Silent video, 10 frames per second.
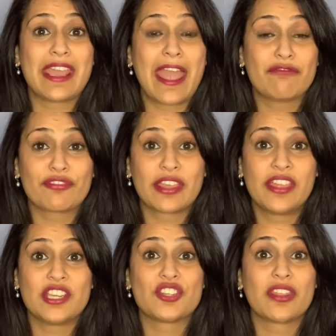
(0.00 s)

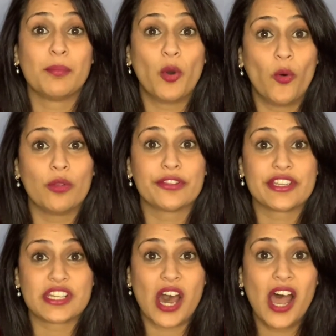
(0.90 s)
everything to them all the
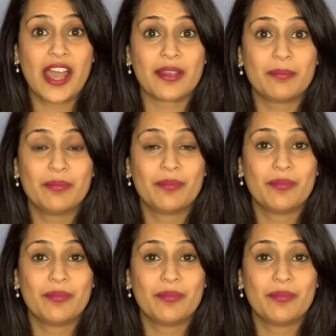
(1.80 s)
time,